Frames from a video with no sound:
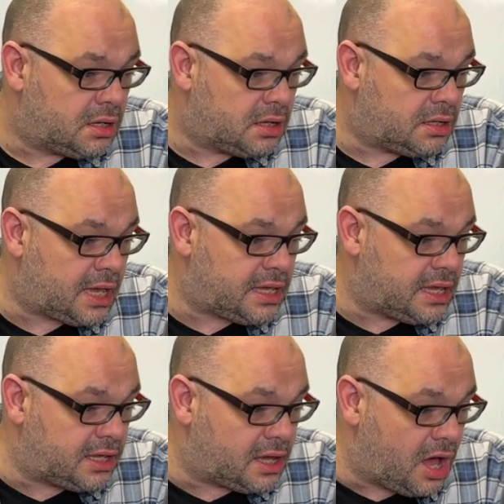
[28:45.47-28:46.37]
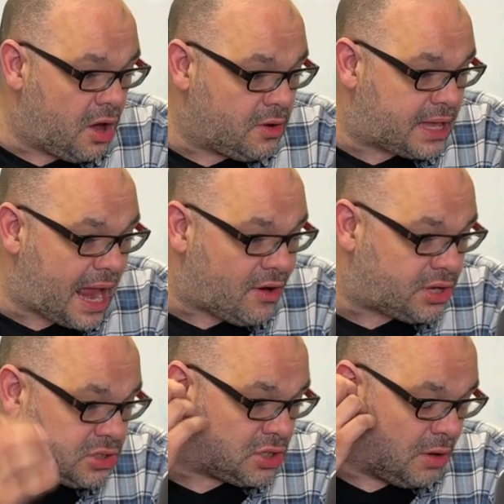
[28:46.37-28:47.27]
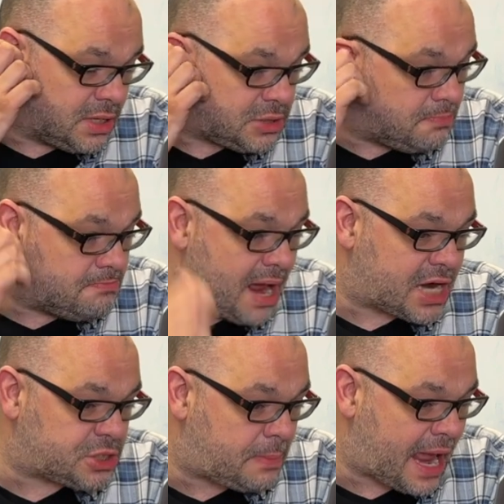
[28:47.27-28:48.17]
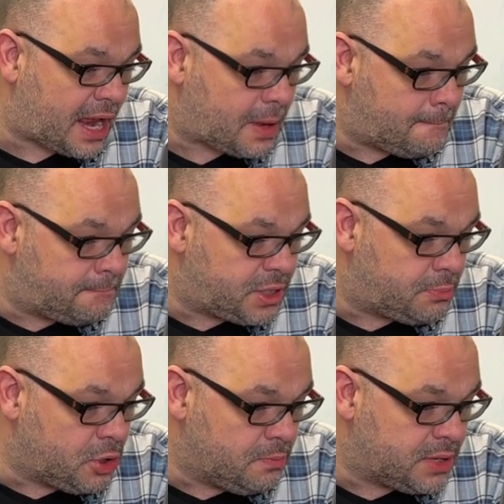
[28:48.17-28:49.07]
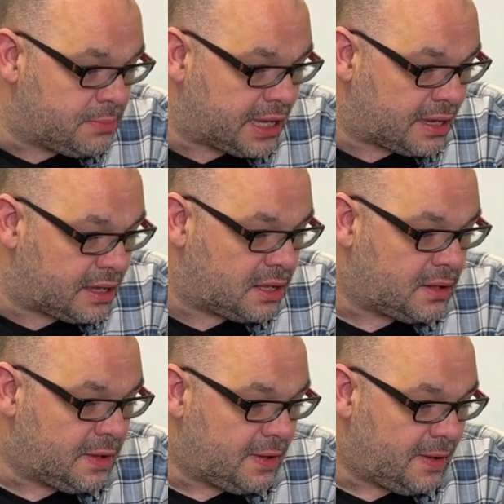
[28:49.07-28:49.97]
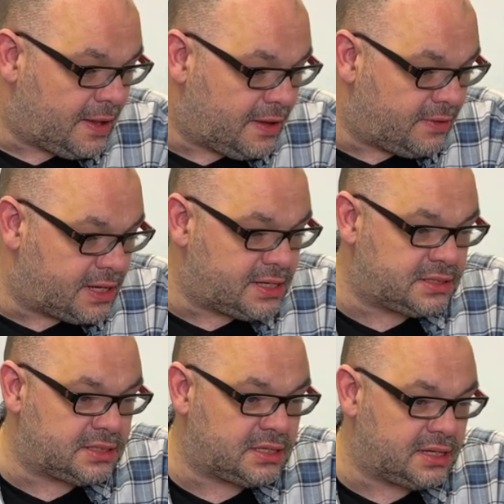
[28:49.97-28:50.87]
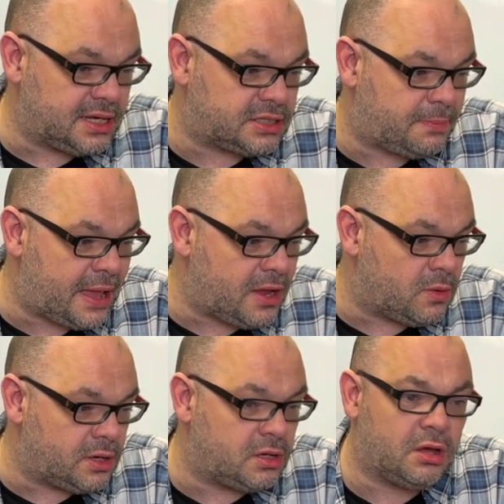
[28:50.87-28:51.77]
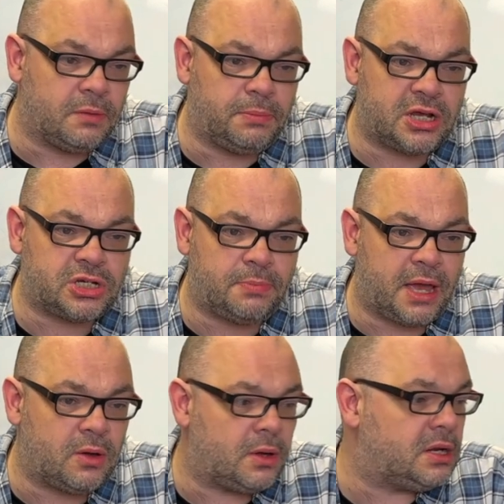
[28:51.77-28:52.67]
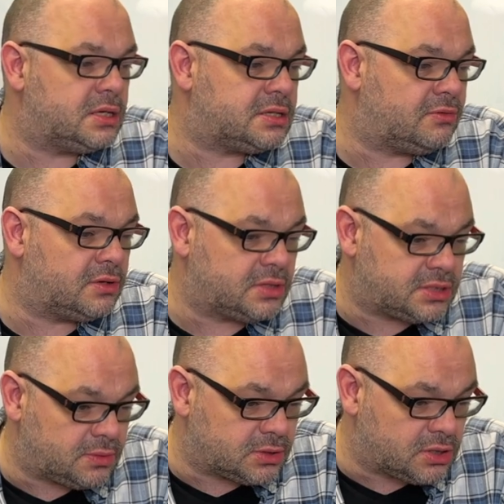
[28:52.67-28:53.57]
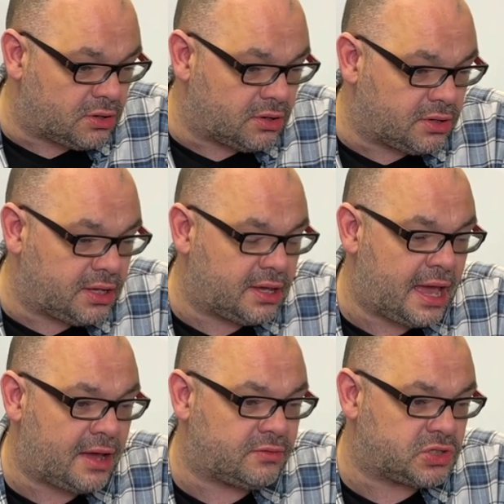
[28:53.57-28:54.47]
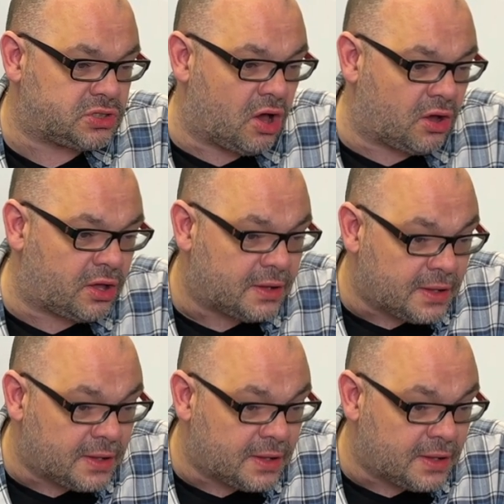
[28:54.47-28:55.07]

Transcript: There you go, Garrett Thomas Mash Pack. Bada boom, bada bing. Here it is. There's a link to Penguin. God bless you, Penguin. Let's have a look and see what's going on here. Out of stock.